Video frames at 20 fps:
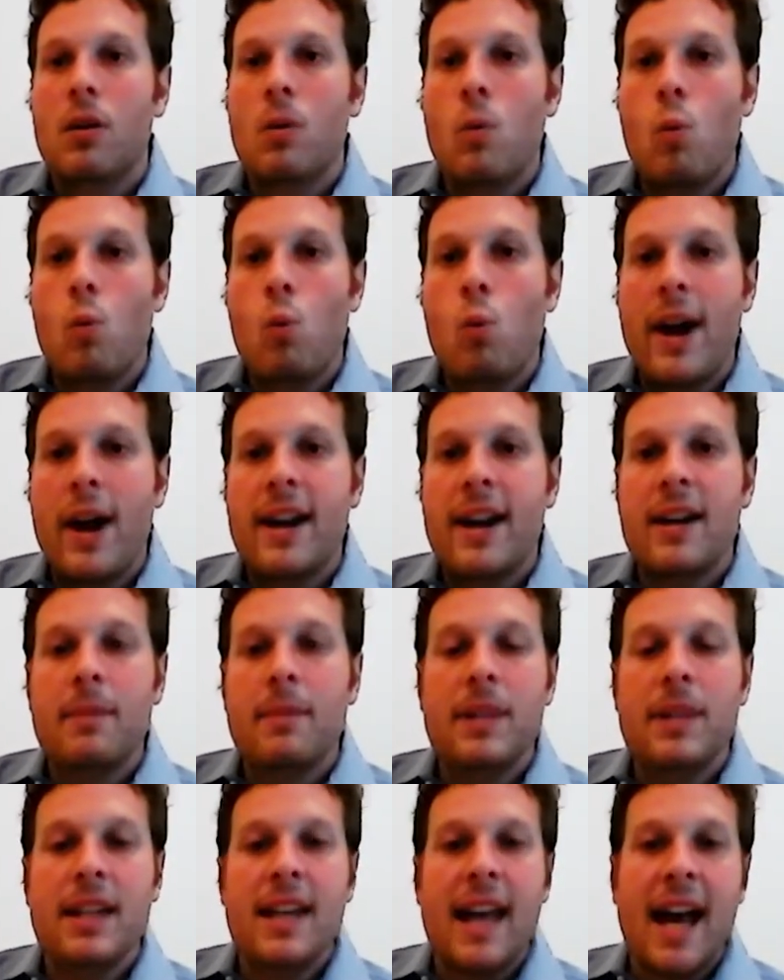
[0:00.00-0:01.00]
when it
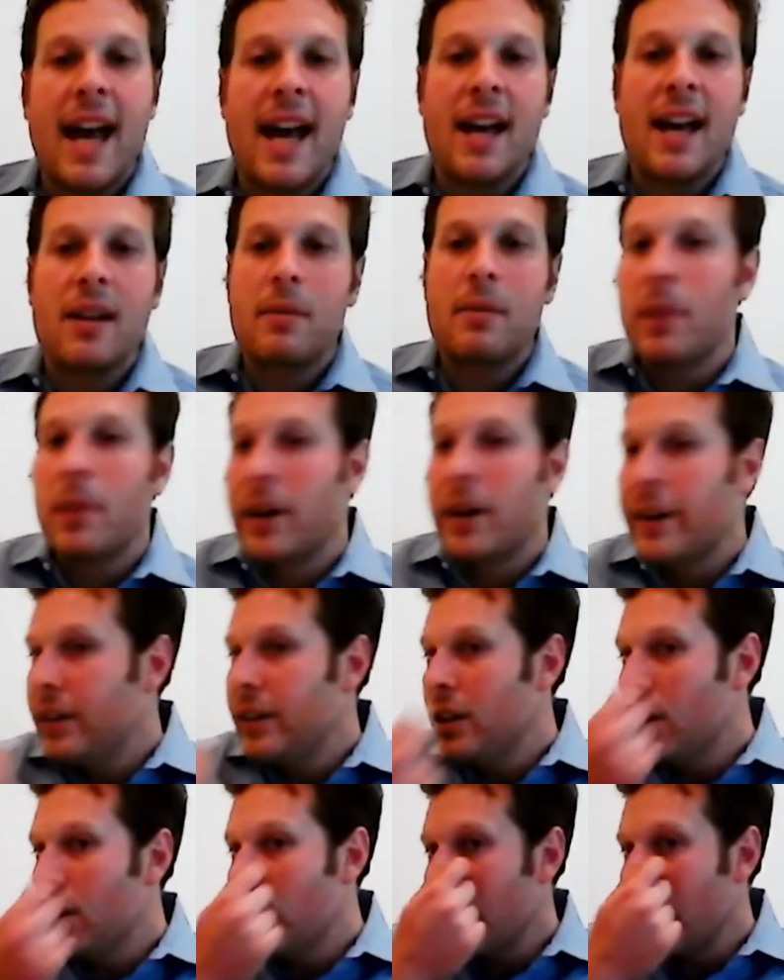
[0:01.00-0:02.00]
began, but,
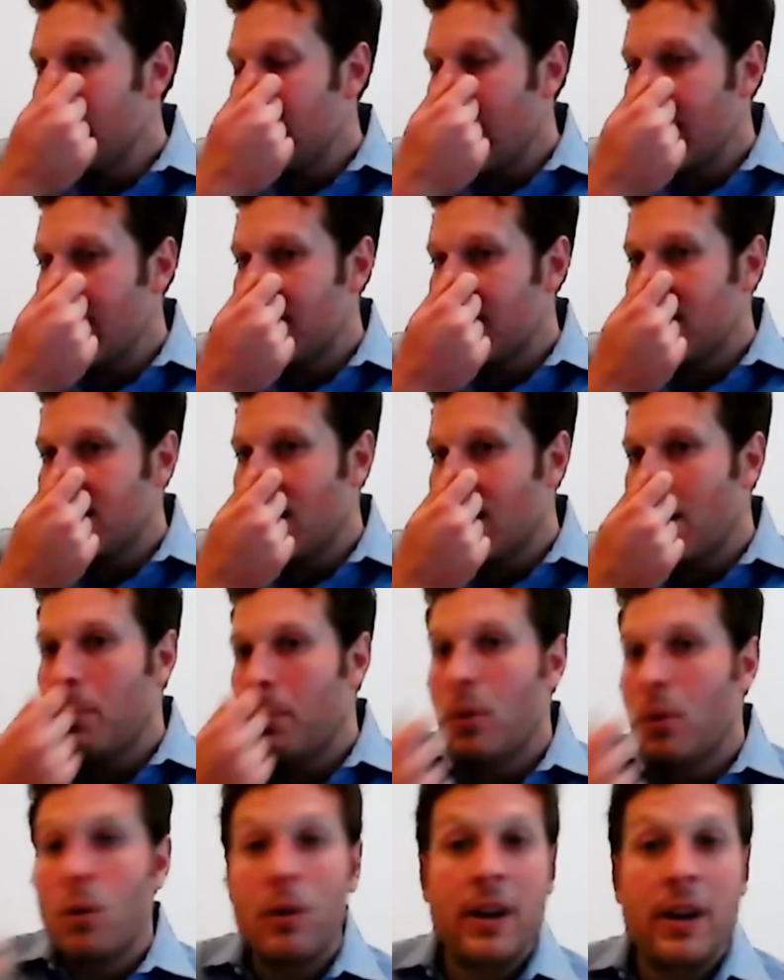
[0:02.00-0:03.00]
you know, at
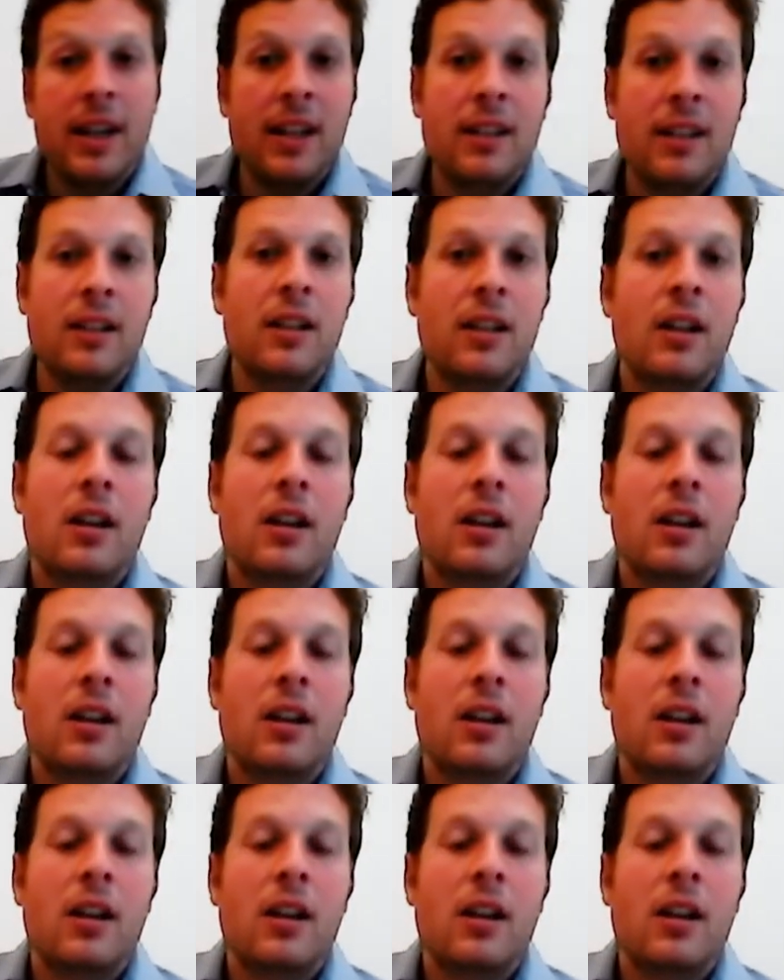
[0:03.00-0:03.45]
some point,